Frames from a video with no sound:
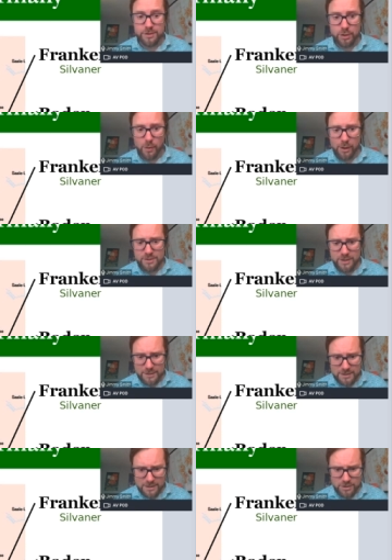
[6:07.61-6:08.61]
So
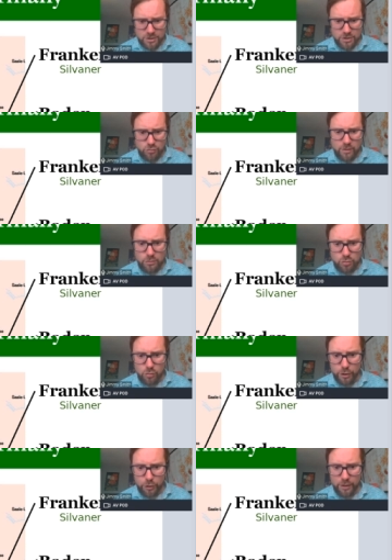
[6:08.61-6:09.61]
Alsace, let's just
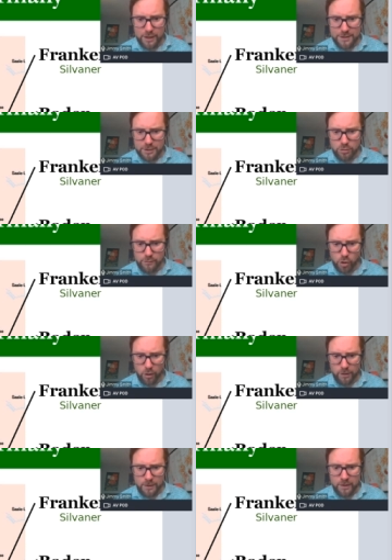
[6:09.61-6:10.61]
draw it on here so you've got